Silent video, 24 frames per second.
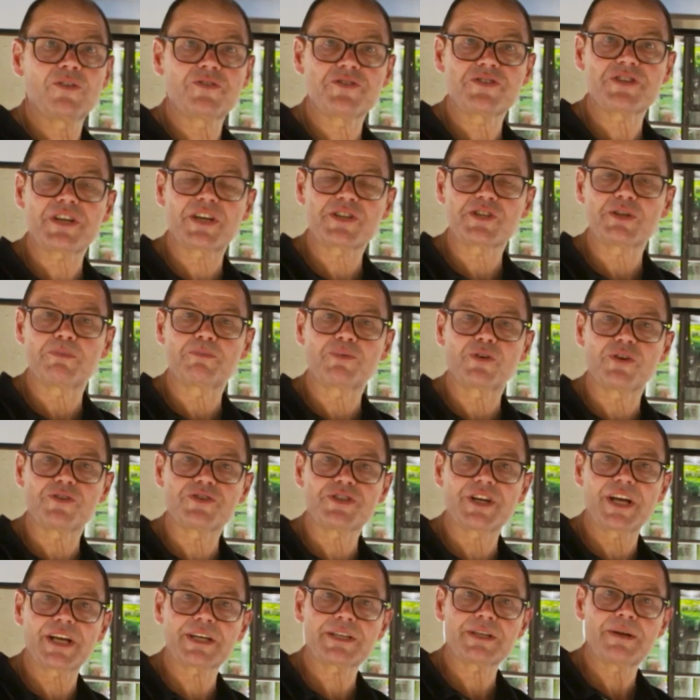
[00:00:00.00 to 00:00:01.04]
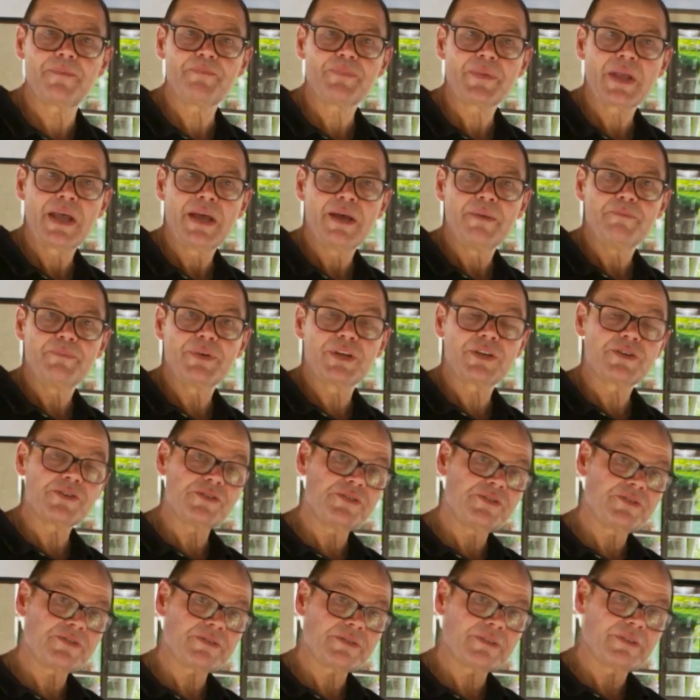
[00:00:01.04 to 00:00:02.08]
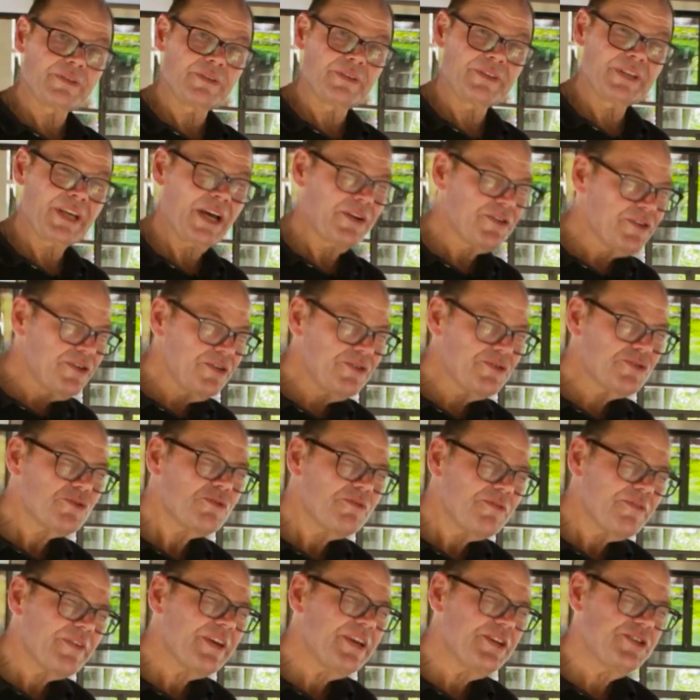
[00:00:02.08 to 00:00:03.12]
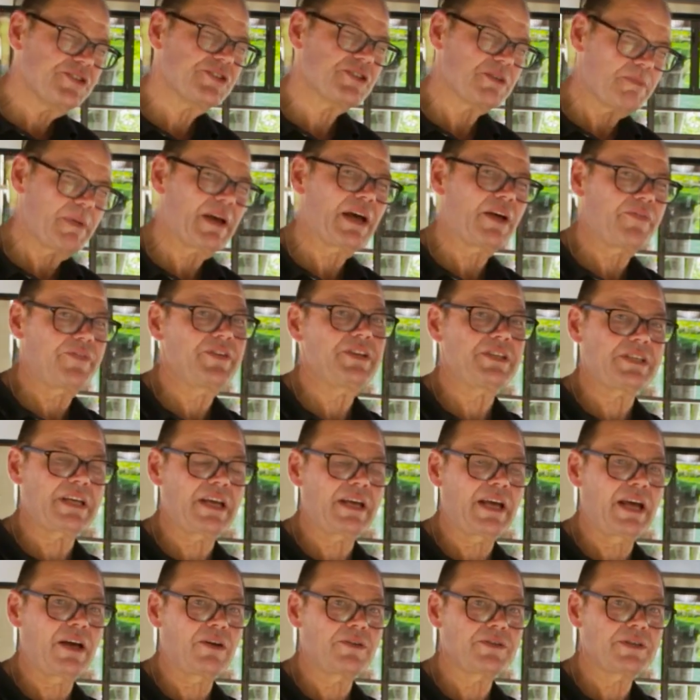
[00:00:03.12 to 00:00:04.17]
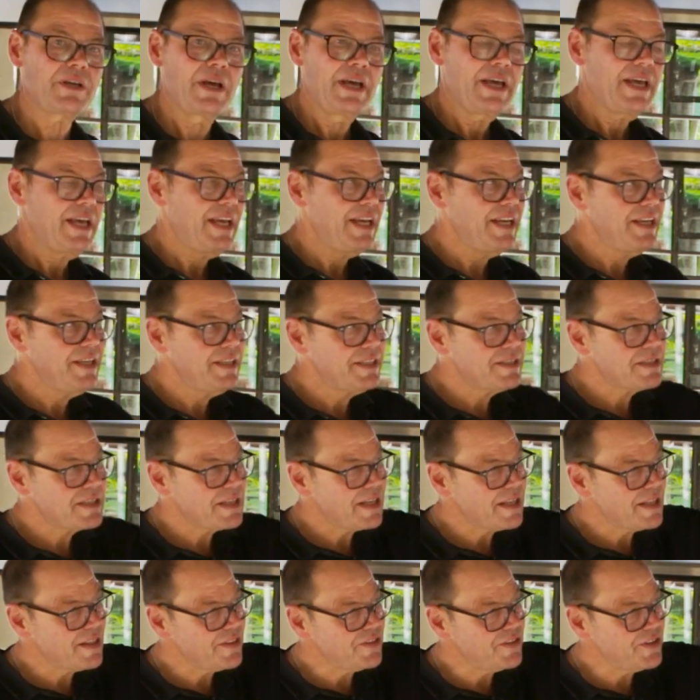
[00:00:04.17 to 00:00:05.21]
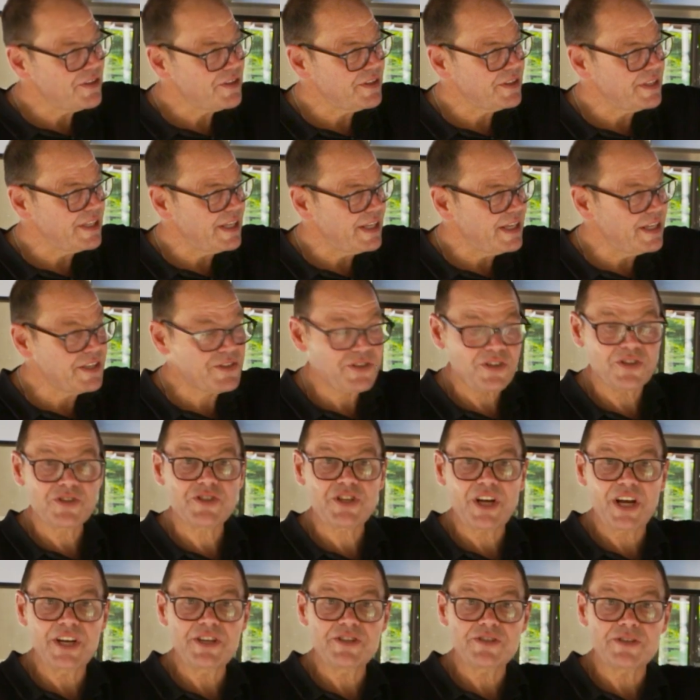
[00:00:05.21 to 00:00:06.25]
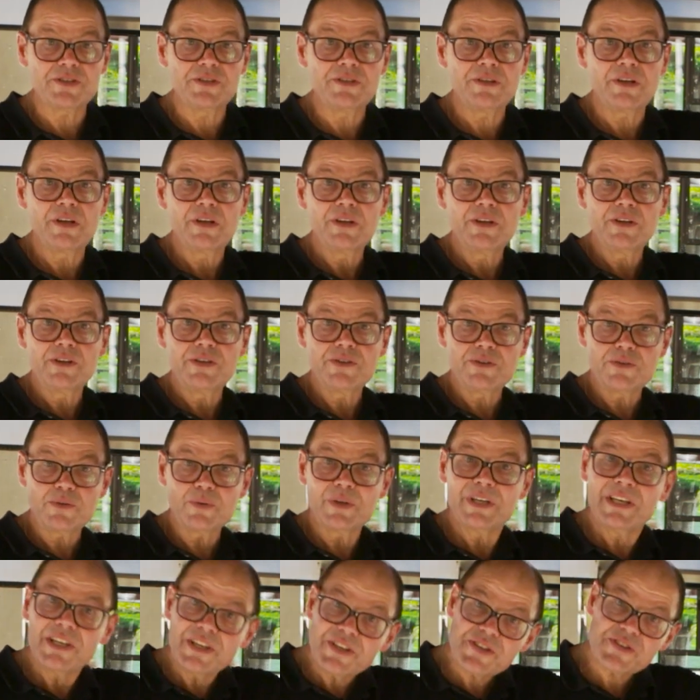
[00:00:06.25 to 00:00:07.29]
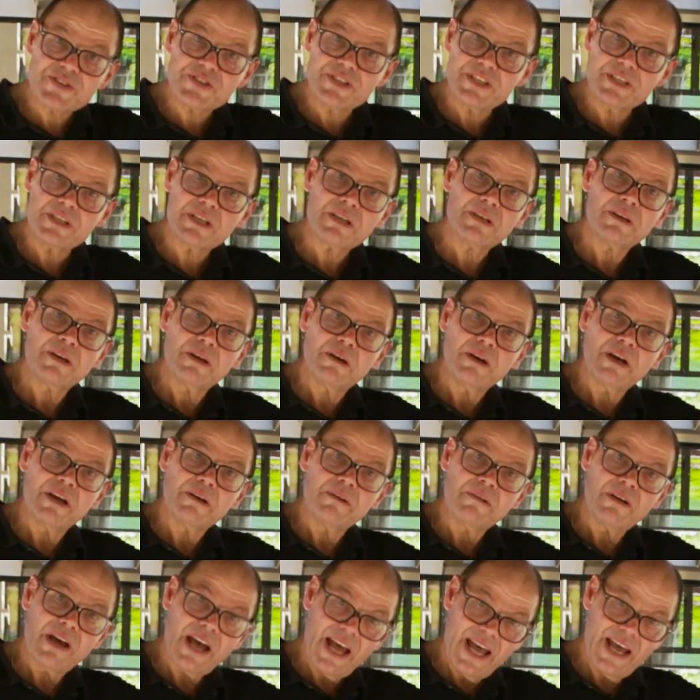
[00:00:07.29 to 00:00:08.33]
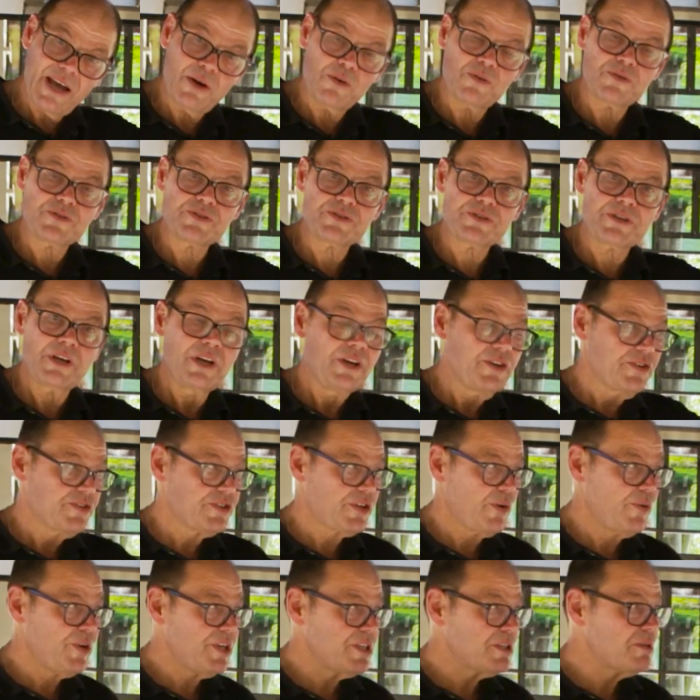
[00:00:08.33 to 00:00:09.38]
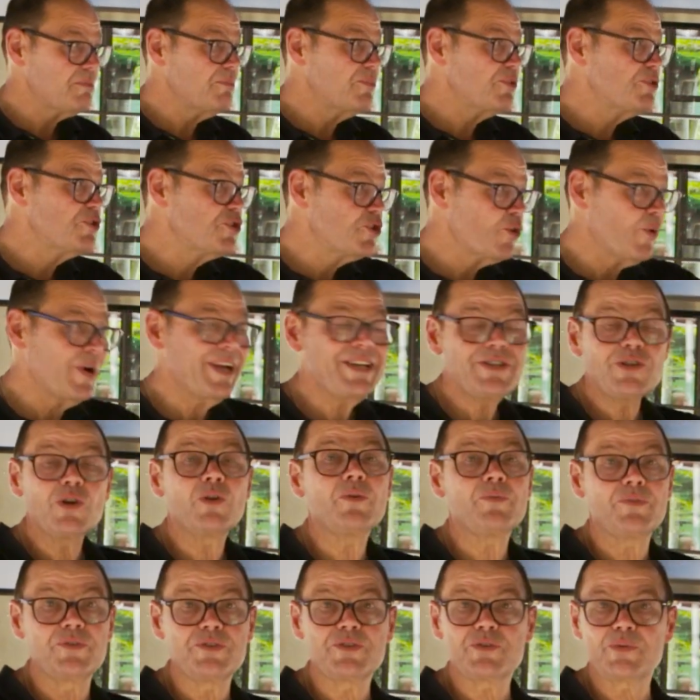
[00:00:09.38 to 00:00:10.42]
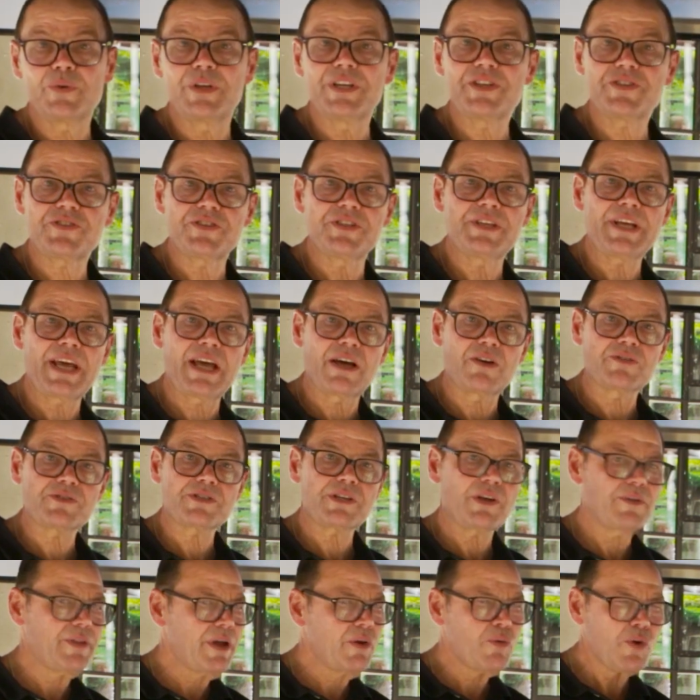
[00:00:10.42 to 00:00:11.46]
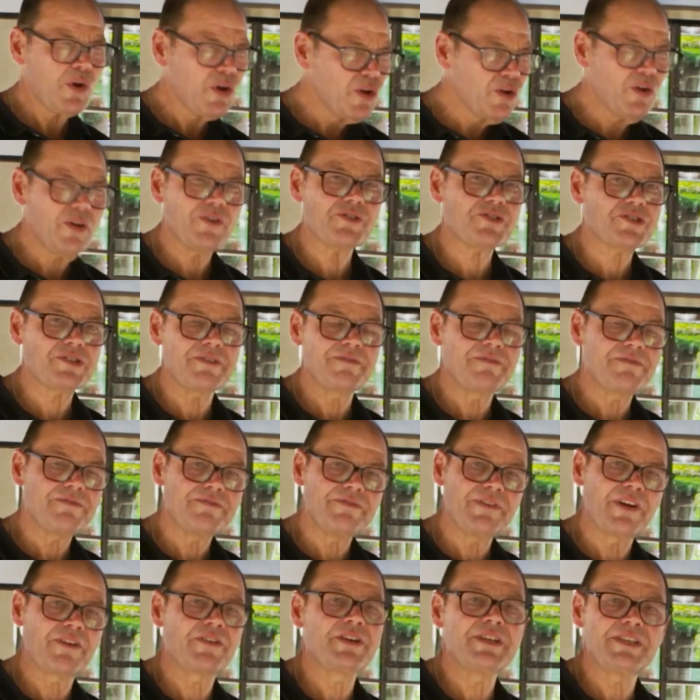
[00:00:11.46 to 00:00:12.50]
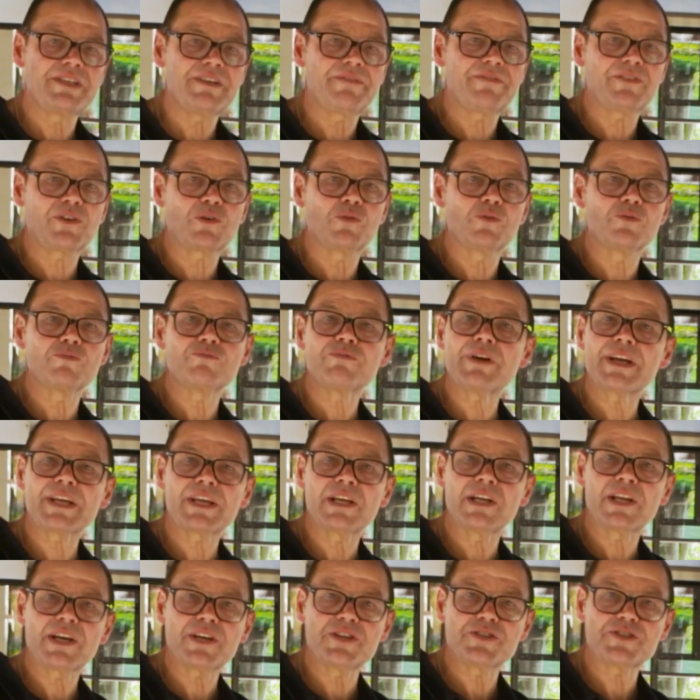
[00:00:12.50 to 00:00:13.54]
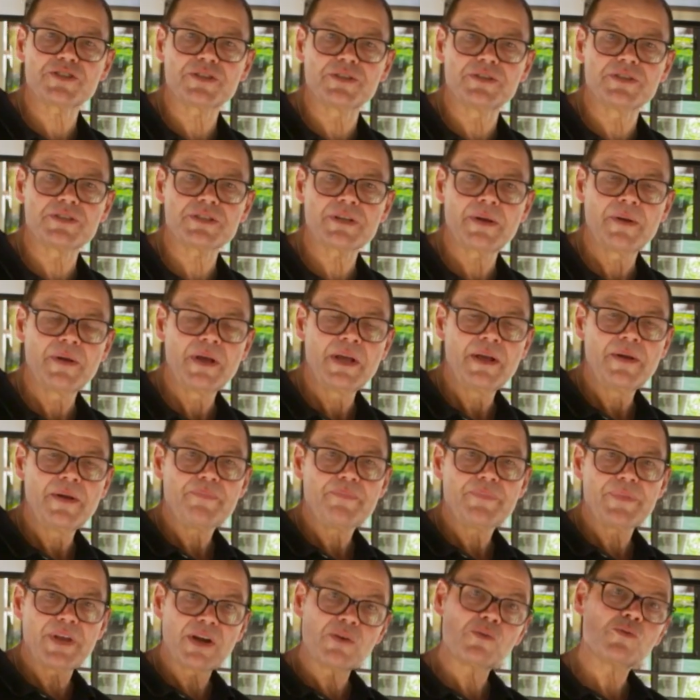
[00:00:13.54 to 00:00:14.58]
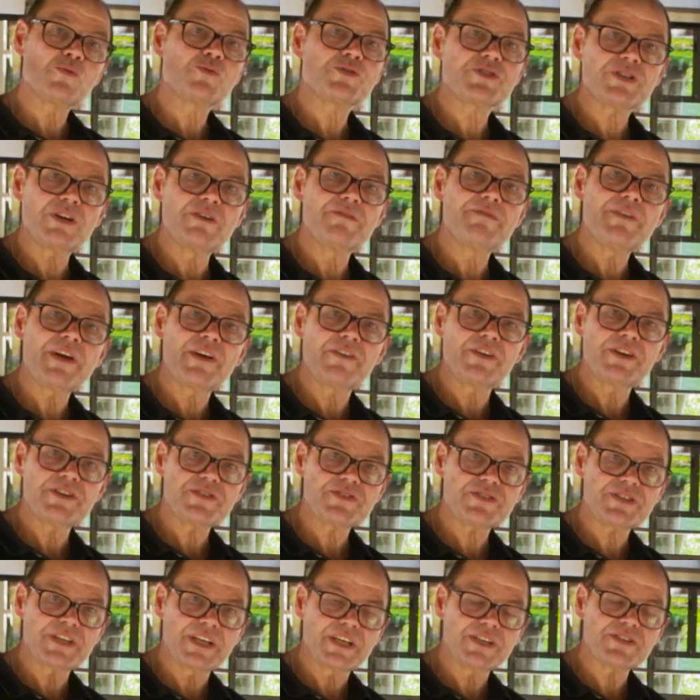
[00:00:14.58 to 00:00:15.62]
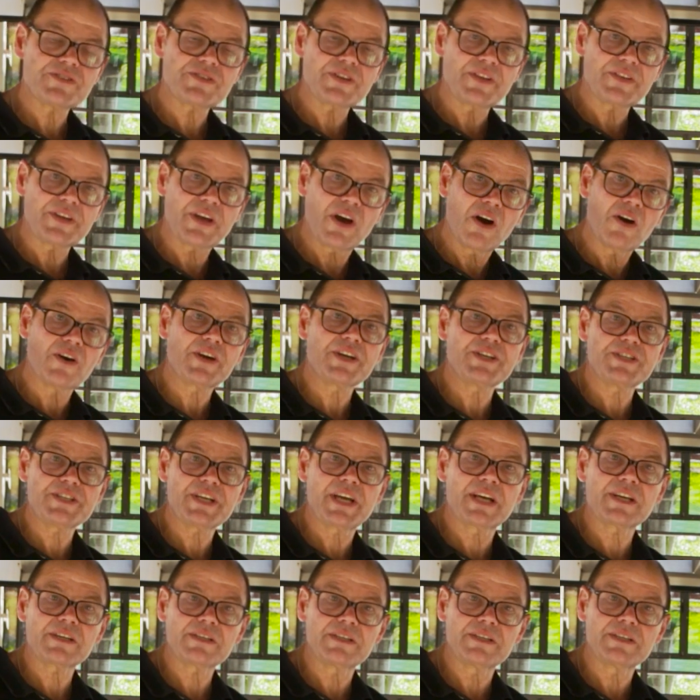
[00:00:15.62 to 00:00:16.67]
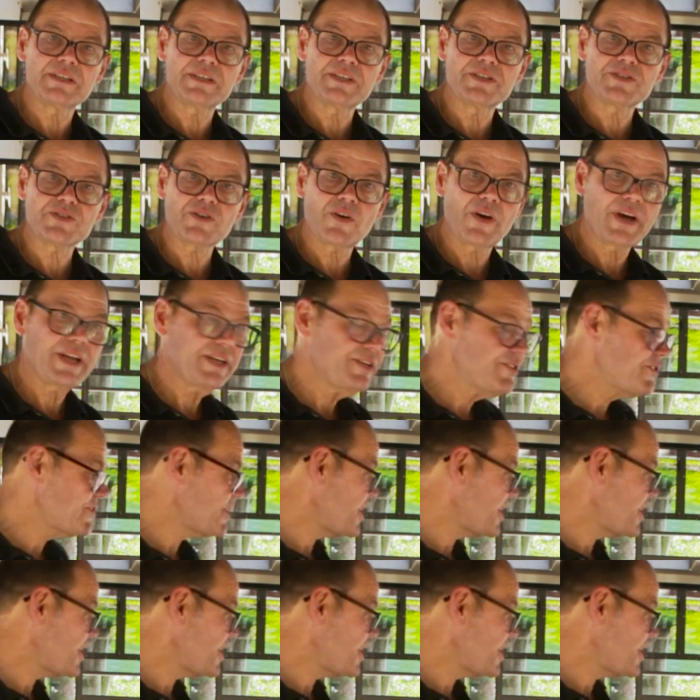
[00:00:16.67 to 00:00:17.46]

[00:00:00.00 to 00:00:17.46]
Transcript: on such a project because the unusual features about this house is that it's adjacent to a listed house. So it's joined on to a listed house. So there were lots of very difficult regulations. There are also various things that the architect had designed,